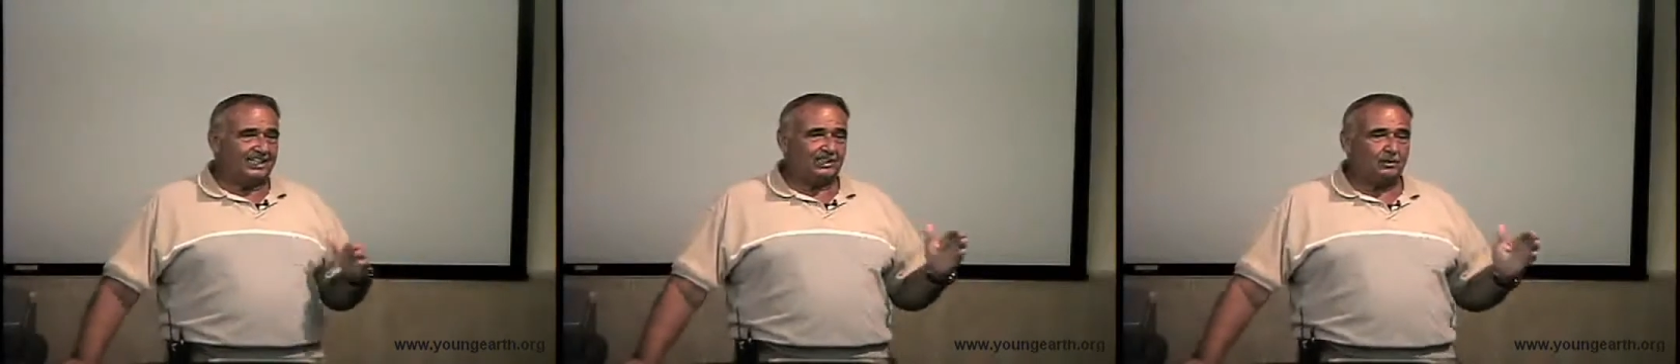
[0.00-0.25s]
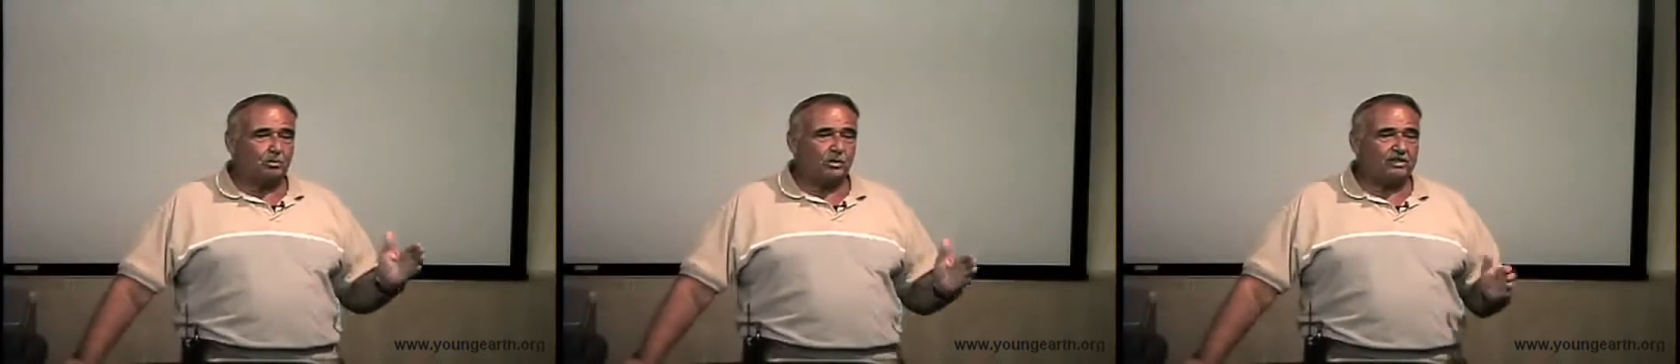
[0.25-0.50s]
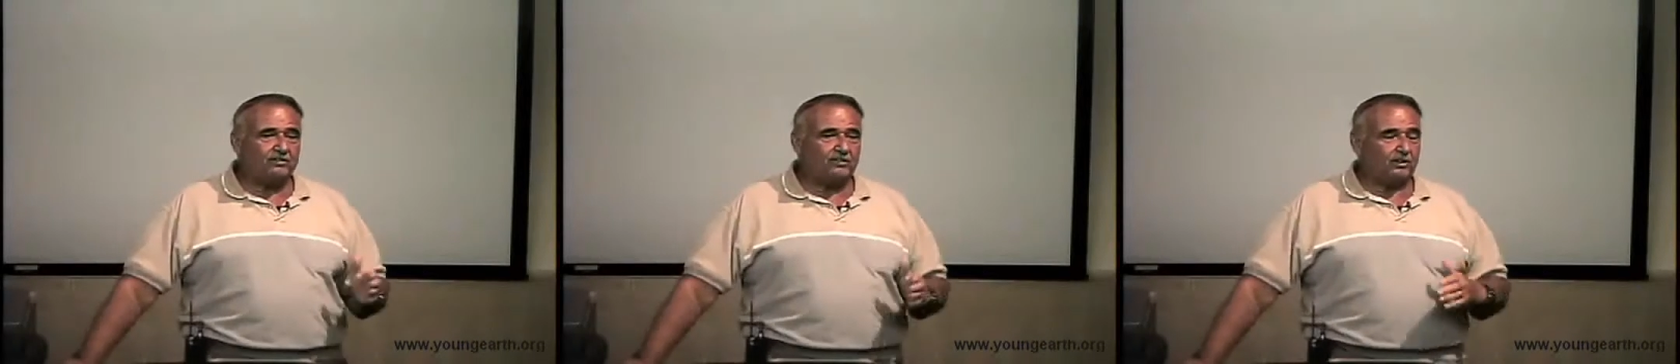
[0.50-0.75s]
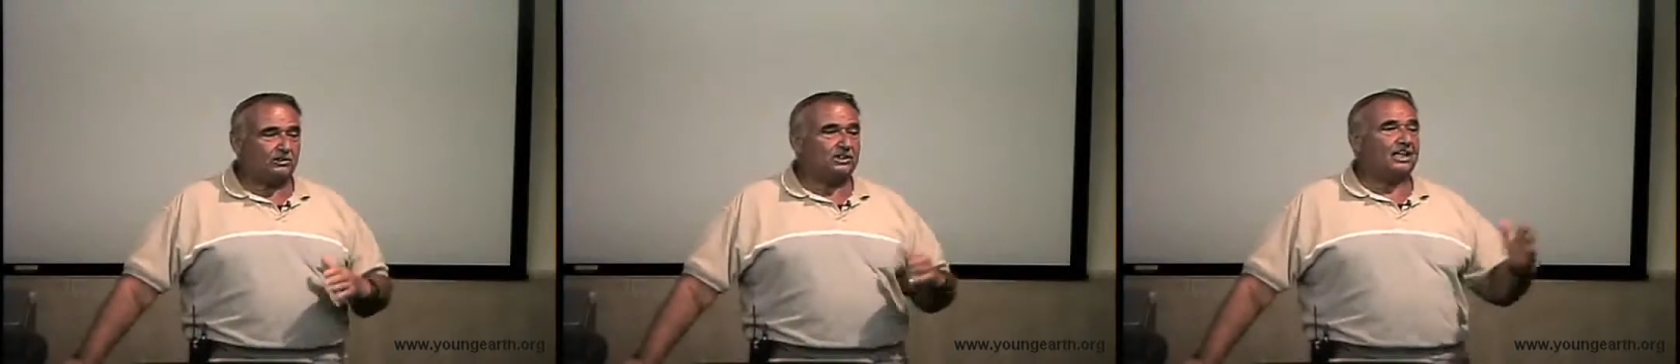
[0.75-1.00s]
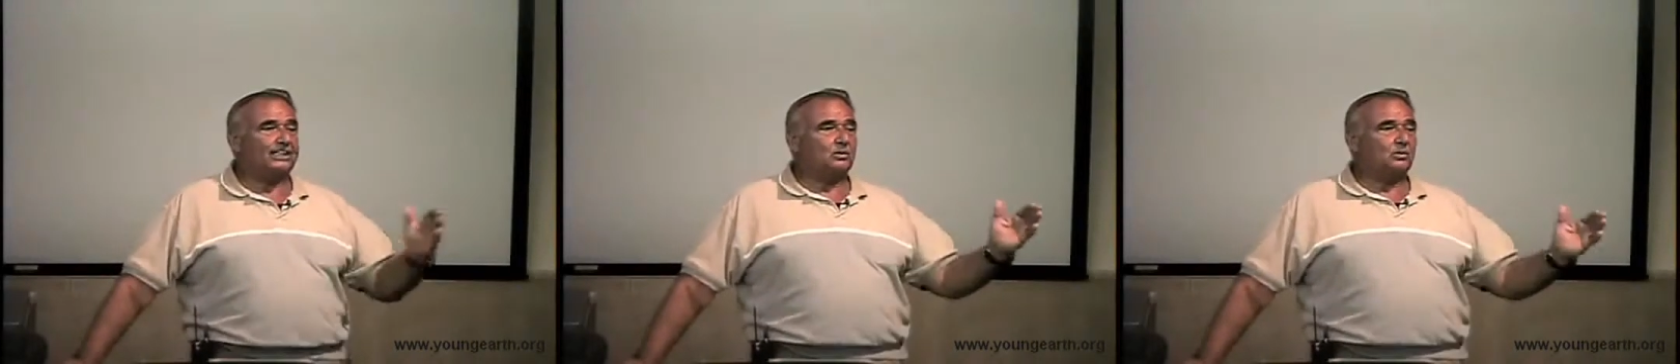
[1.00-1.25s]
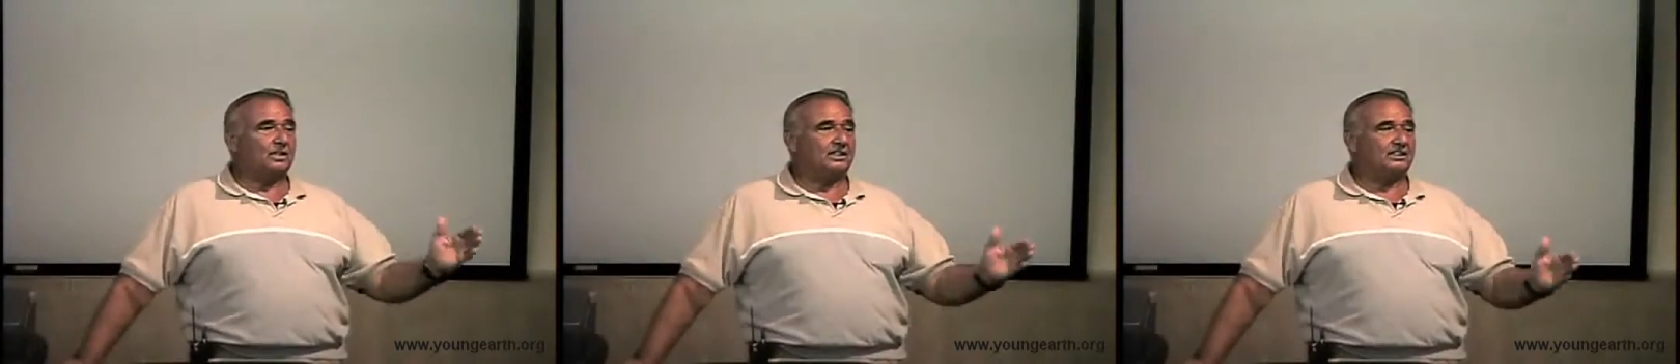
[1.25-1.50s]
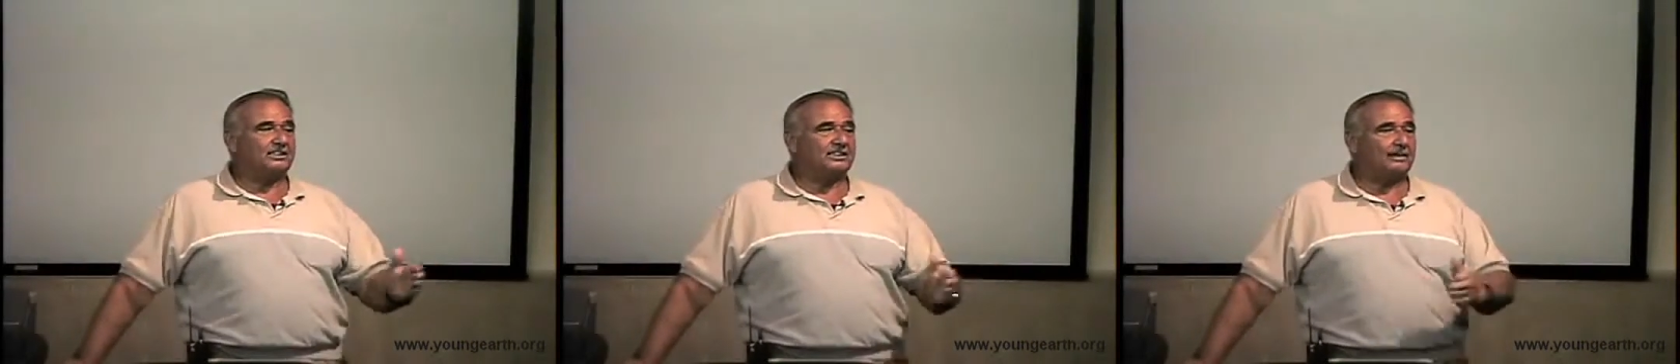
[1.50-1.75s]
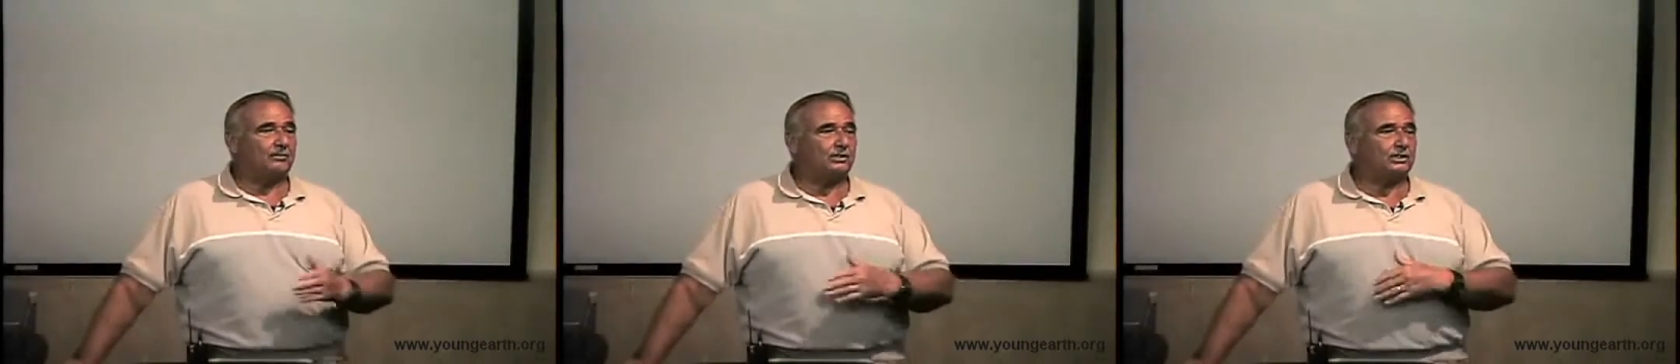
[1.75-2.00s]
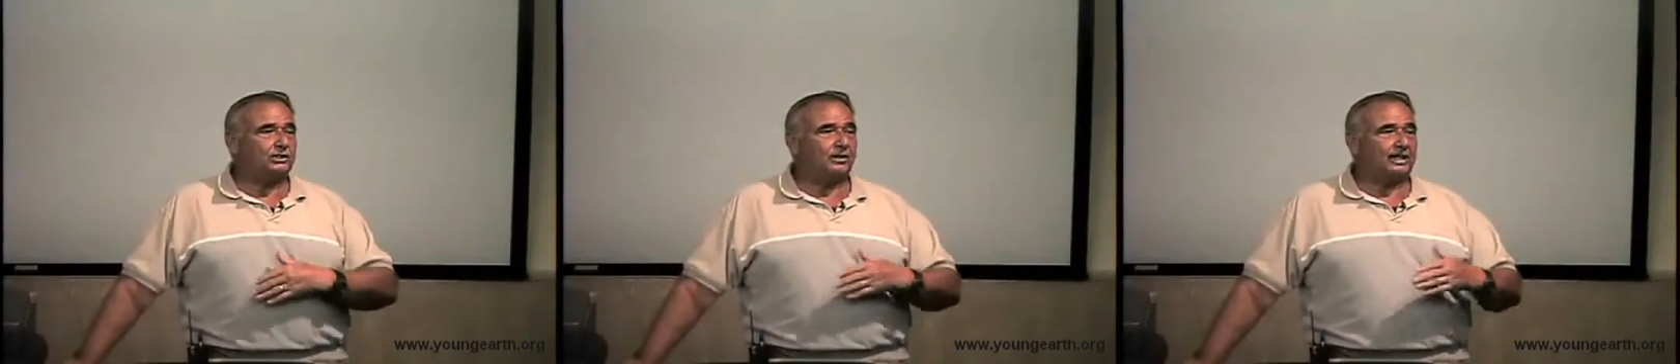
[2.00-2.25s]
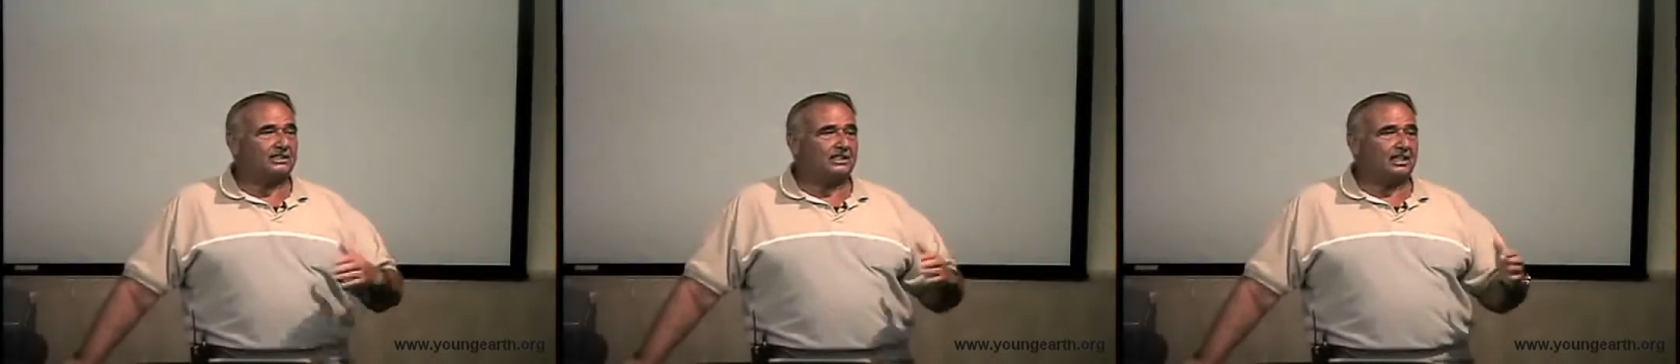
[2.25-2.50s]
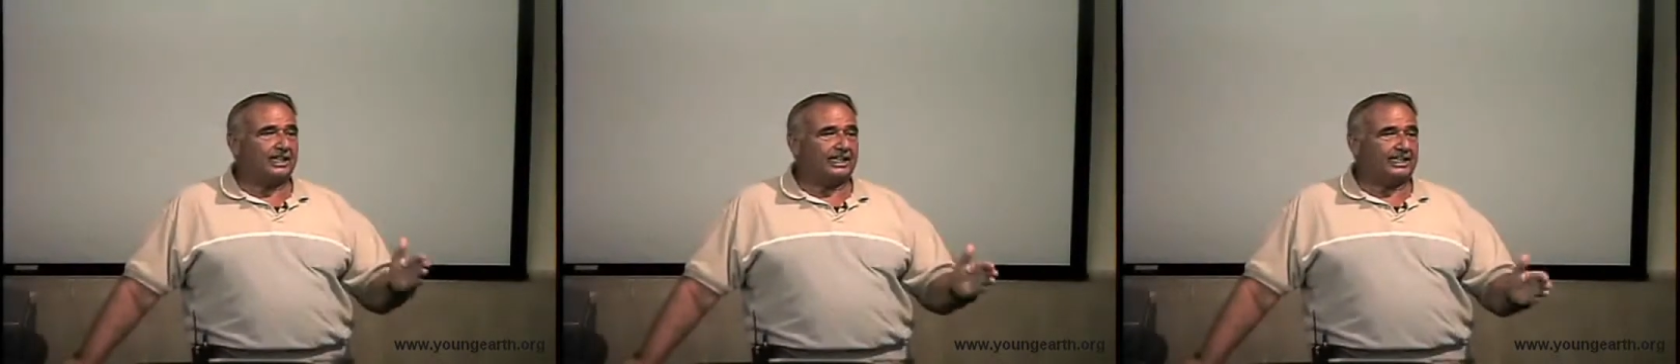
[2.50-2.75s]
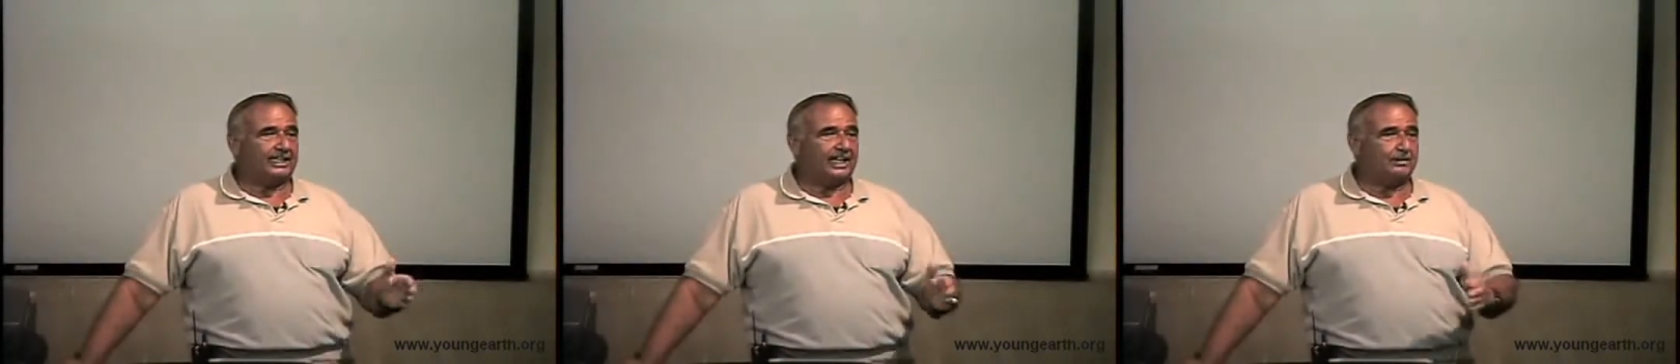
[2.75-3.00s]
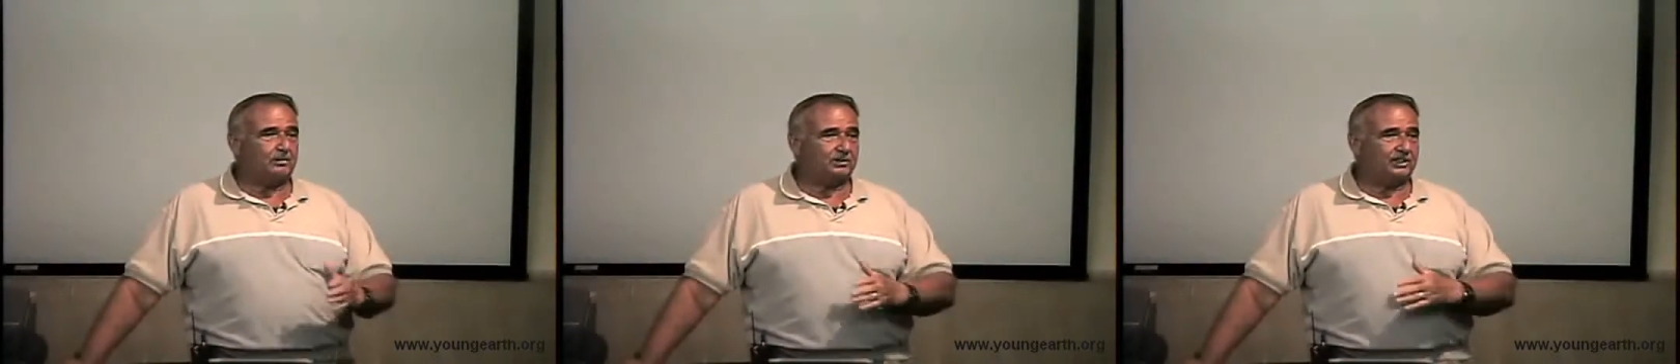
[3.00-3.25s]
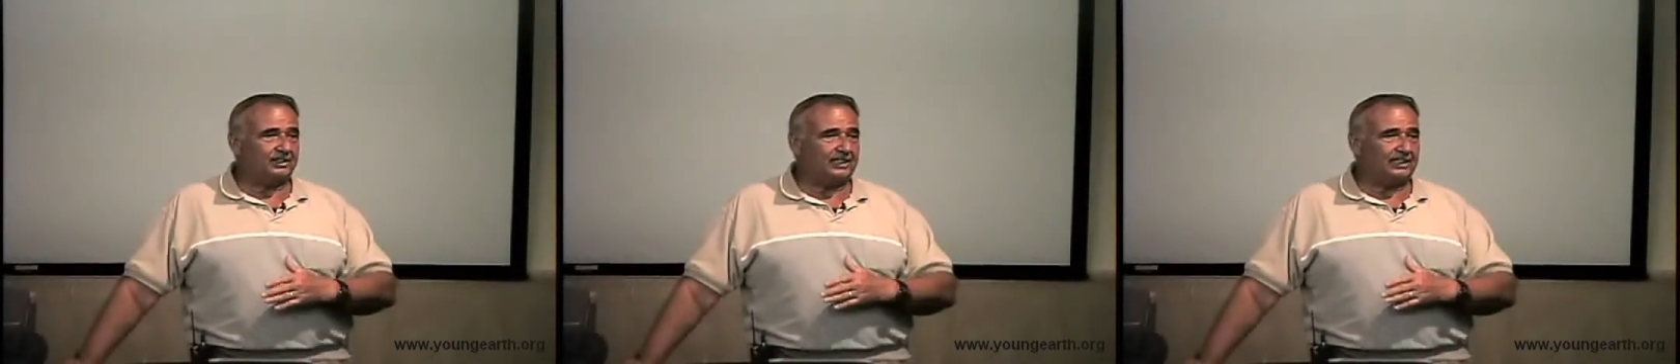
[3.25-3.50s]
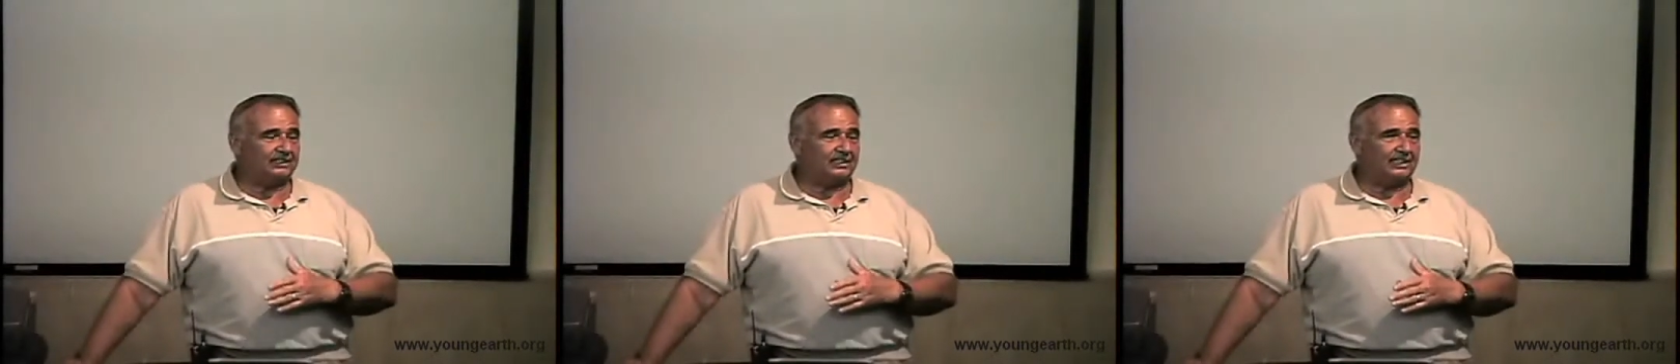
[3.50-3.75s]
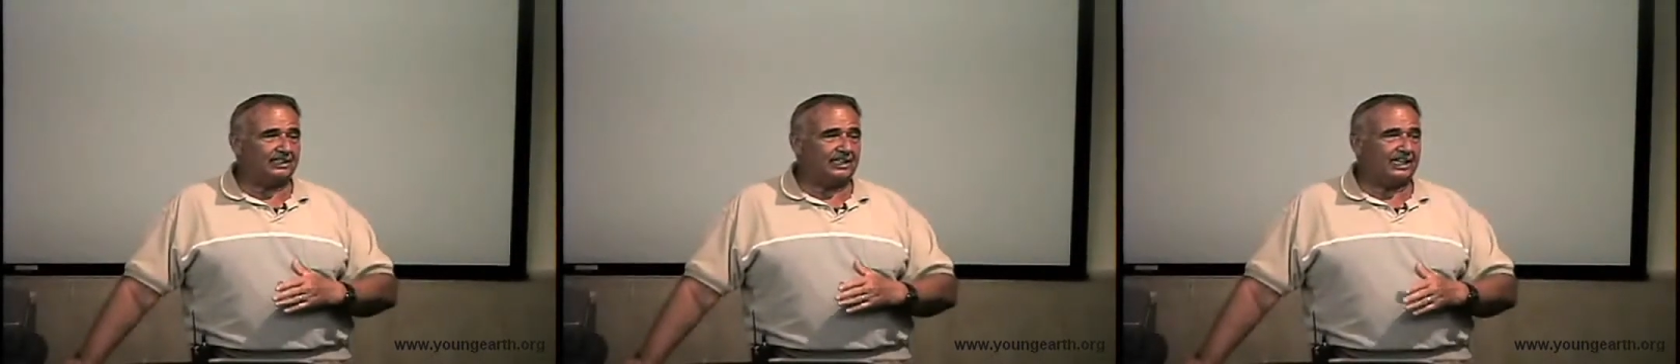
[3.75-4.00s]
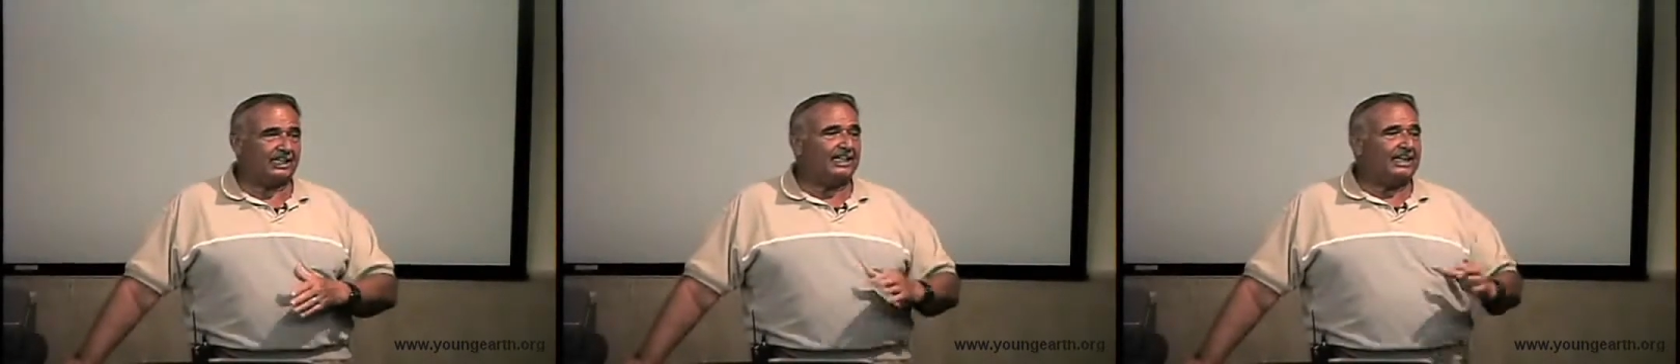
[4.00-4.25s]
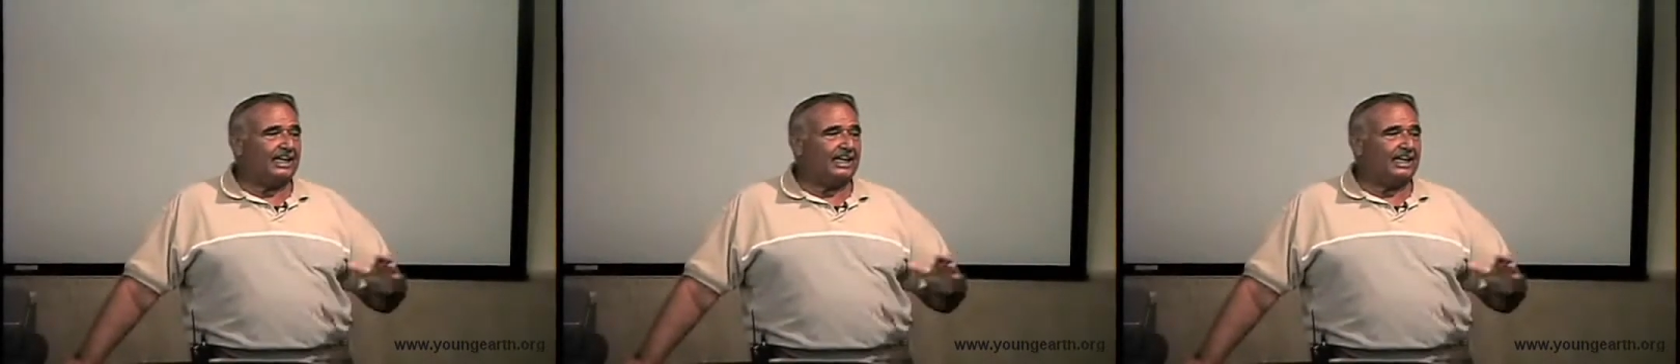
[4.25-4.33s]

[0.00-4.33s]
Debris flows like the one that severed the transatlantic cables and things like that.